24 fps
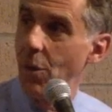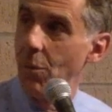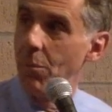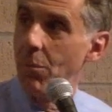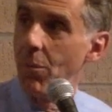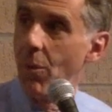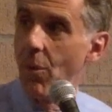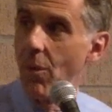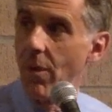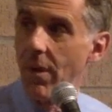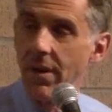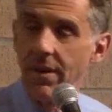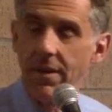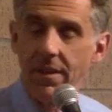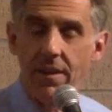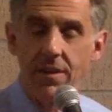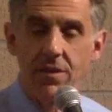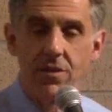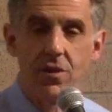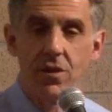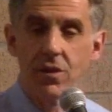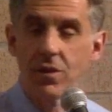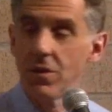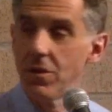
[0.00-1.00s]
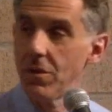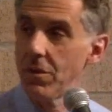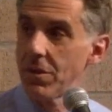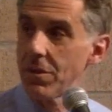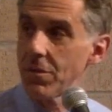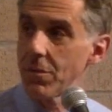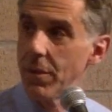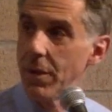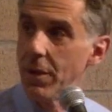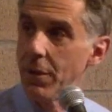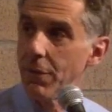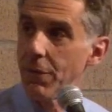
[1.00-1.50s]
more than 2,
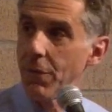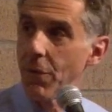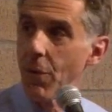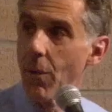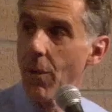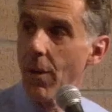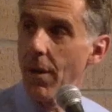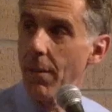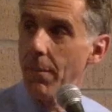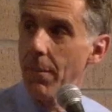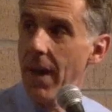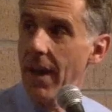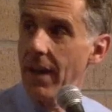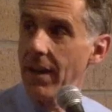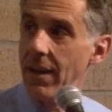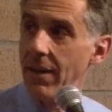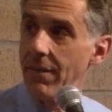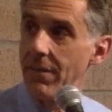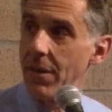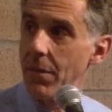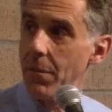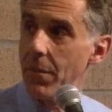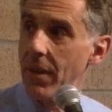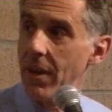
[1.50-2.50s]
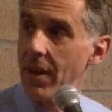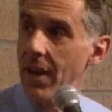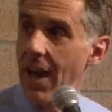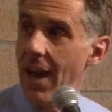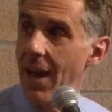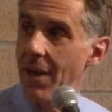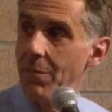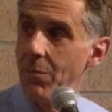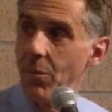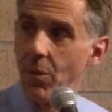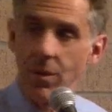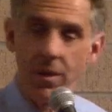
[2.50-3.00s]
3, 4. Many of them had
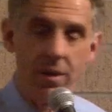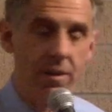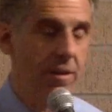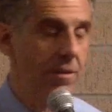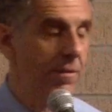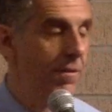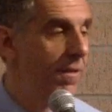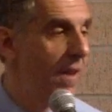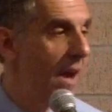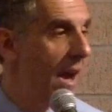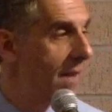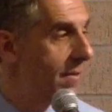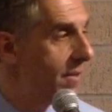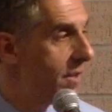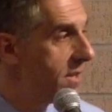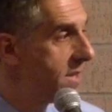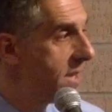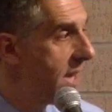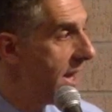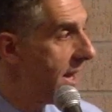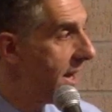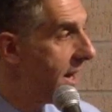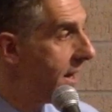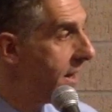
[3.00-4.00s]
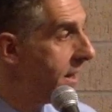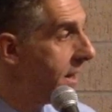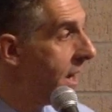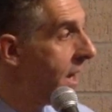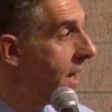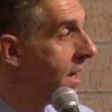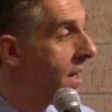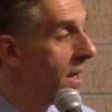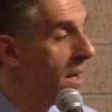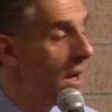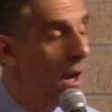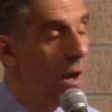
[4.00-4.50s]
had more than 5 or 10
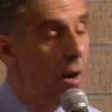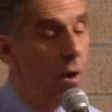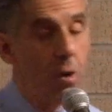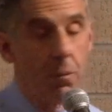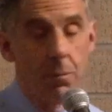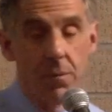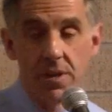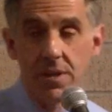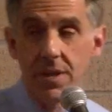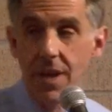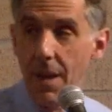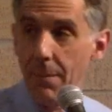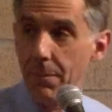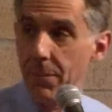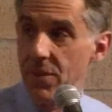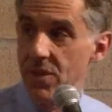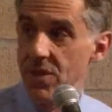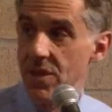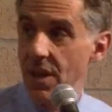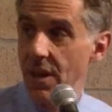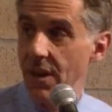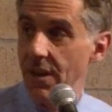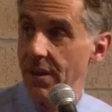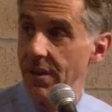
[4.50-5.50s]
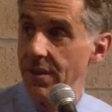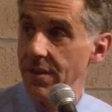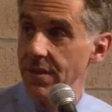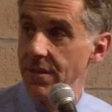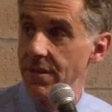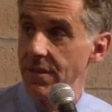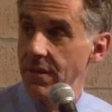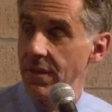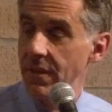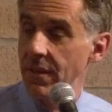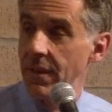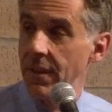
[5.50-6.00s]
homeless
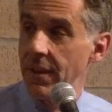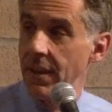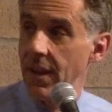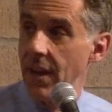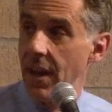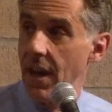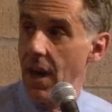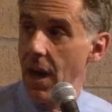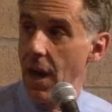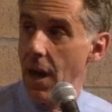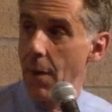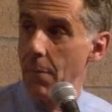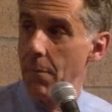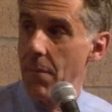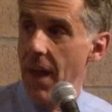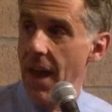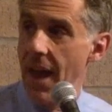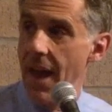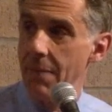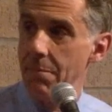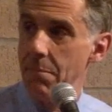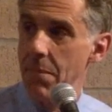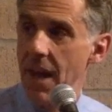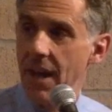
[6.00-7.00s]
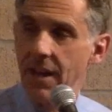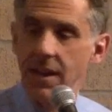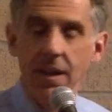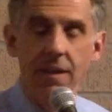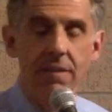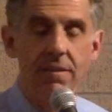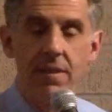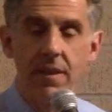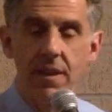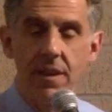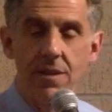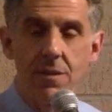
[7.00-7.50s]
episodes. And many
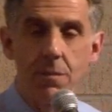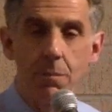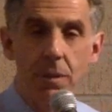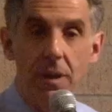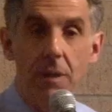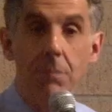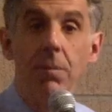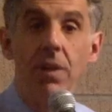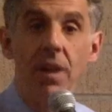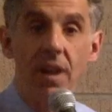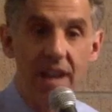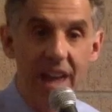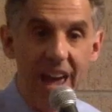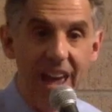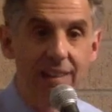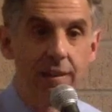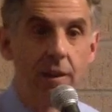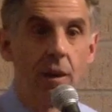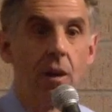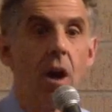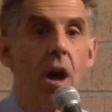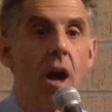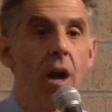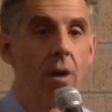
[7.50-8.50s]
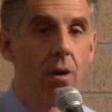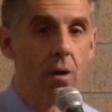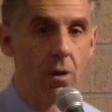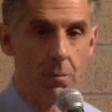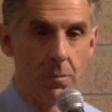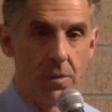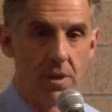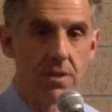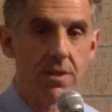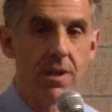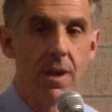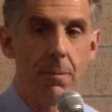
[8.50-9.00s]
of these people had had long
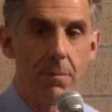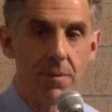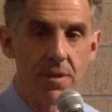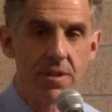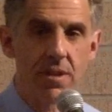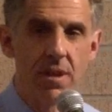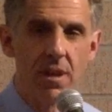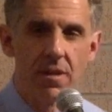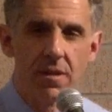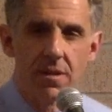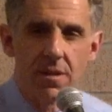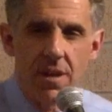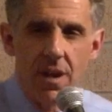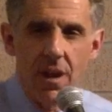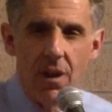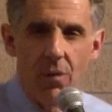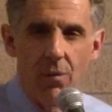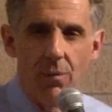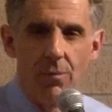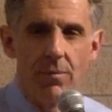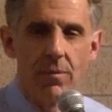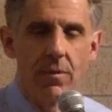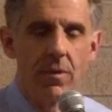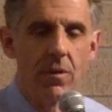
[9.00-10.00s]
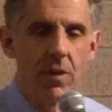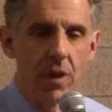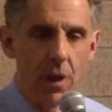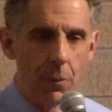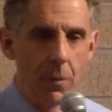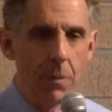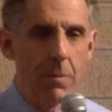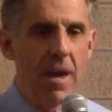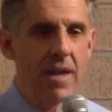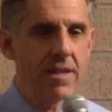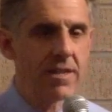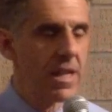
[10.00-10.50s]
homeless episodes. So,
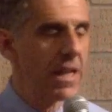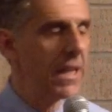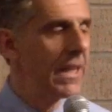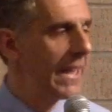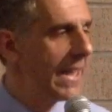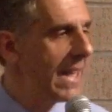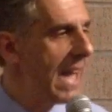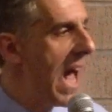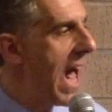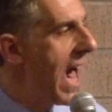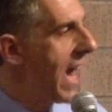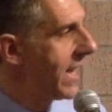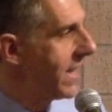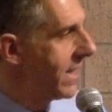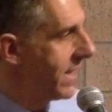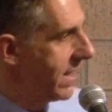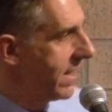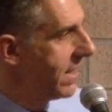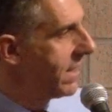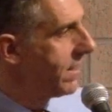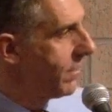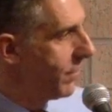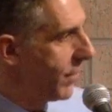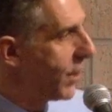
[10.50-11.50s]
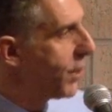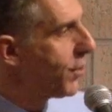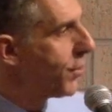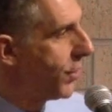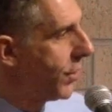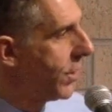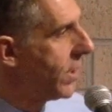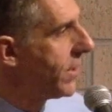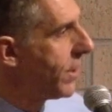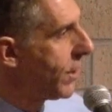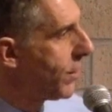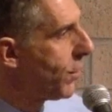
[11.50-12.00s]
we basically
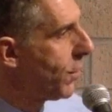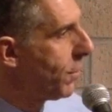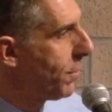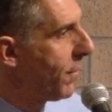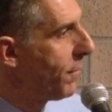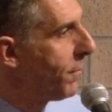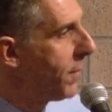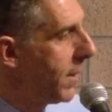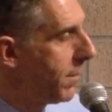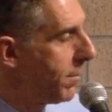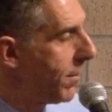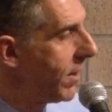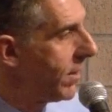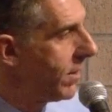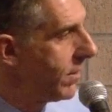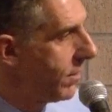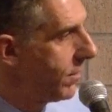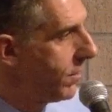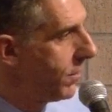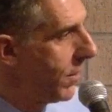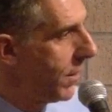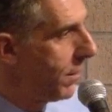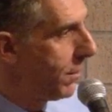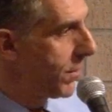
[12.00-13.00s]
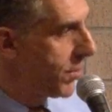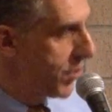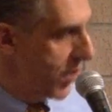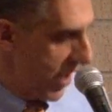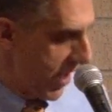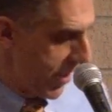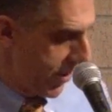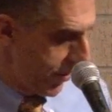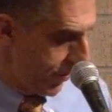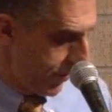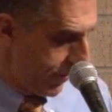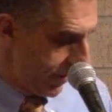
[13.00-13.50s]
recruited the group of people who we were
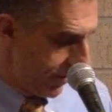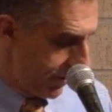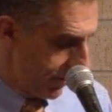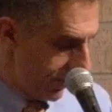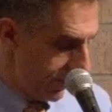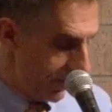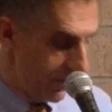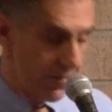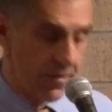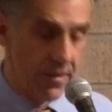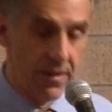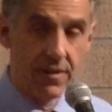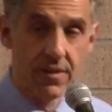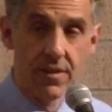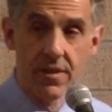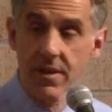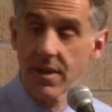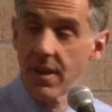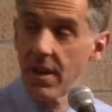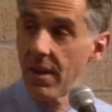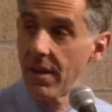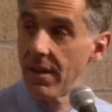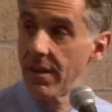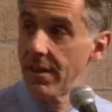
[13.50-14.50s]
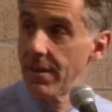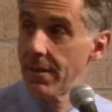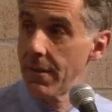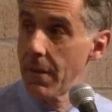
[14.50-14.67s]
trying to recruit for the study.